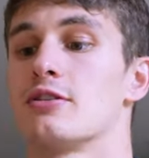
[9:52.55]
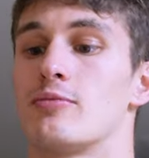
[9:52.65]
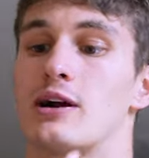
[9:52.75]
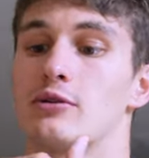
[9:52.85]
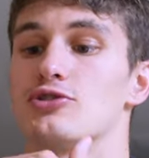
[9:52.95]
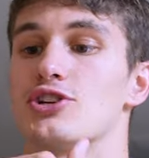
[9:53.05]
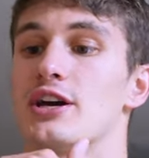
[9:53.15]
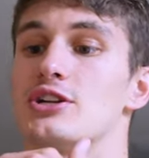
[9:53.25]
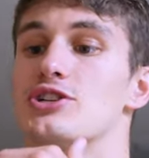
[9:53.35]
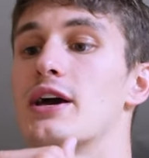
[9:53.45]
their body will
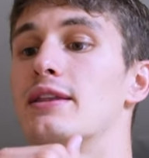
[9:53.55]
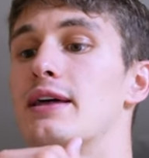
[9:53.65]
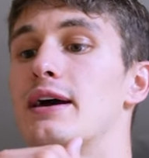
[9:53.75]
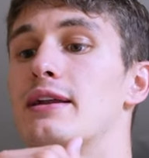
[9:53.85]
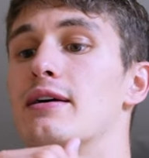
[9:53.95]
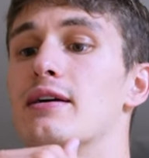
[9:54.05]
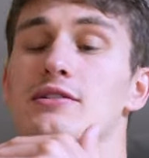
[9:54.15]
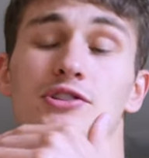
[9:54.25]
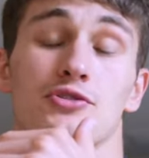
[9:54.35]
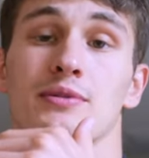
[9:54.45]
change. And then
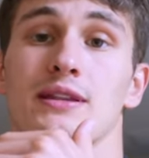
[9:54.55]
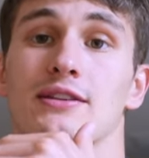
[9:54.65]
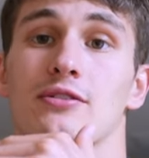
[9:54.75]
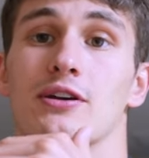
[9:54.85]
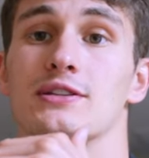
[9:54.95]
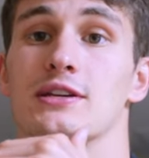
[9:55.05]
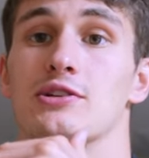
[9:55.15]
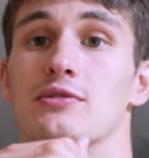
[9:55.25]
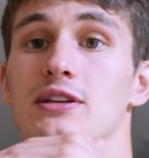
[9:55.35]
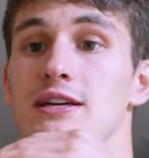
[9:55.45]
assuming that they're
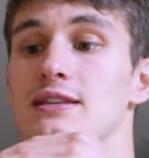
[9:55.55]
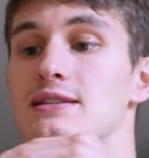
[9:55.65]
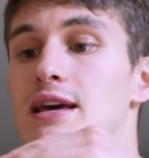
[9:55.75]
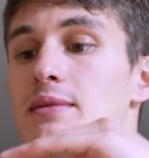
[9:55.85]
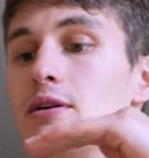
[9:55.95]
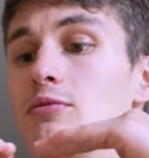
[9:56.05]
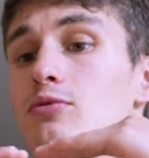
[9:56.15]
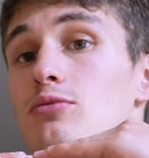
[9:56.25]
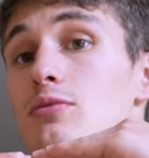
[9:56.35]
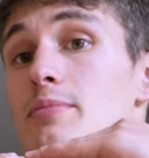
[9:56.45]
continuing to eat the same, it
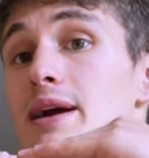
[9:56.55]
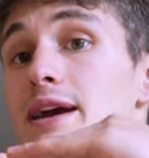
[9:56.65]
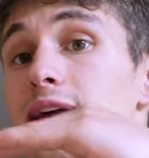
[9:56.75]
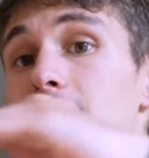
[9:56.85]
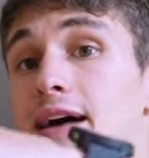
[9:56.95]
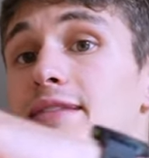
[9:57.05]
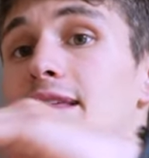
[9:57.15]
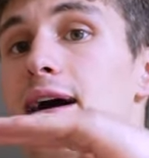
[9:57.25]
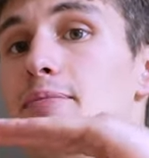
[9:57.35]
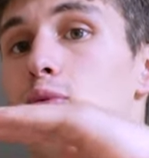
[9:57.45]
will remain at
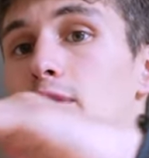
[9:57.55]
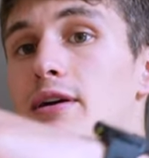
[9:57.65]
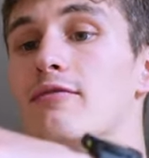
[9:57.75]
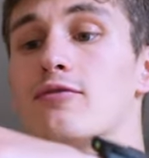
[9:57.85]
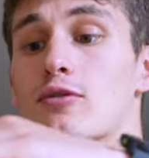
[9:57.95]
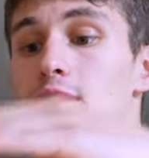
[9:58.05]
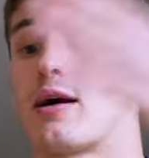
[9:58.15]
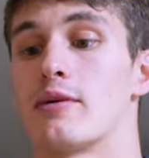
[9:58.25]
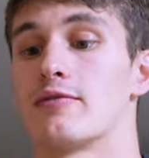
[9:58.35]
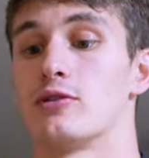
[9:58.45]
that point for
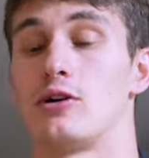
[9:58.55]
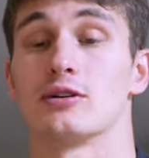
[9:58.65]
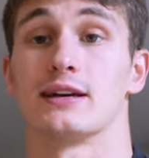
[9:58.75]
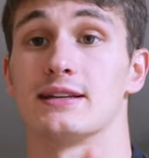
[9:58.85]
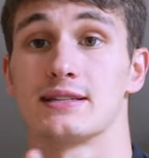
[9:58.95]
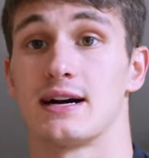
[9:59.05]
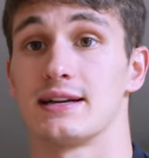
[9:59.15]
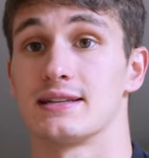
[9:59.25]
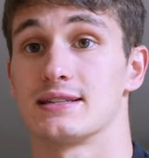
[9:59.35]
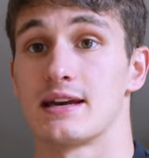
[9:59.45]
however long they
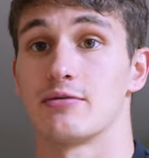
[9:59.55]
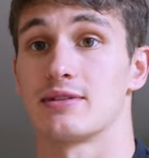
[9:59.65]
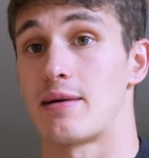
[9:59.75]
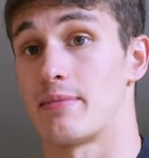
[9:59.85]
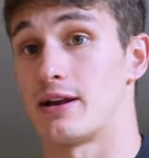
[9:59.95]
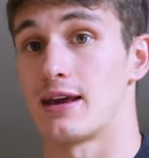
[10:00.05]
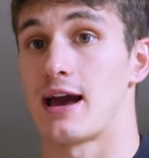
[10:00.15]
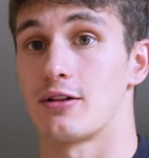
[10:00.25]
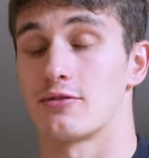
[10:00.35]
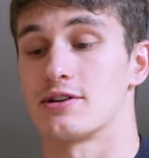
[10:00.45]
decide to stay with that many
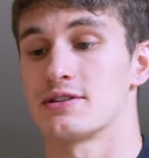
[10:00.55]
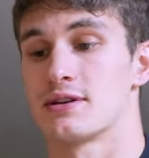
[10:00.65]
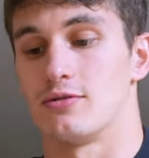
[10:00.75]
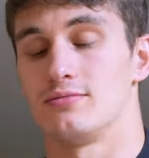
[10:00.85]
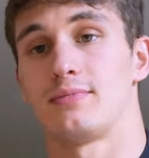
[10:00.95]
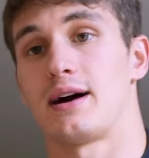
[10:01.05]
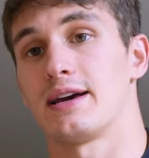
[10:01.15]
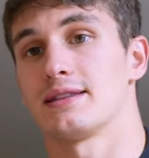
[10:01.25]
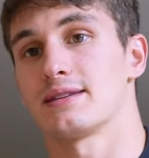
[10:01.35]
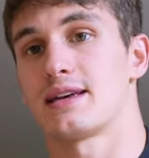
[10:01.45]
calories. Oh, I
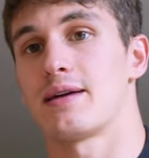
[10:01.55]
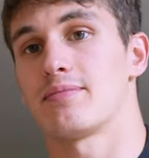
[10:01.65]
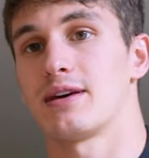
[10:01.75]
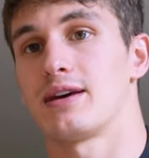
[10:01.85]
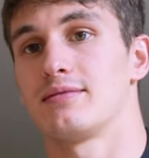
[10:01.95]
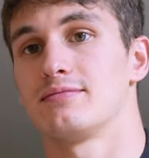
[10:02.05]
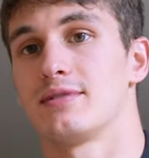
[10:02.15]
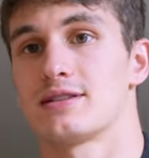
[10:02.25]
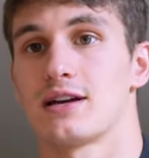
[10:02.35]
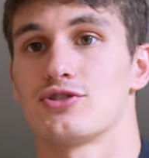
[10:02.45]
eat the same thing
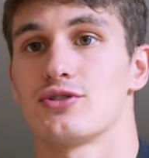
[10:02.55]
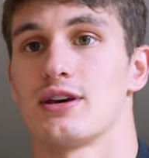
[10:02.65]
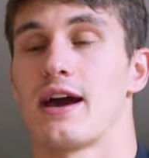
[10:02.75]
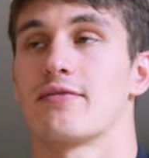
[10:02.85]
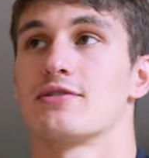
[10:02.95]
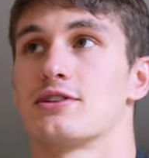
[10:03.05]
essentially every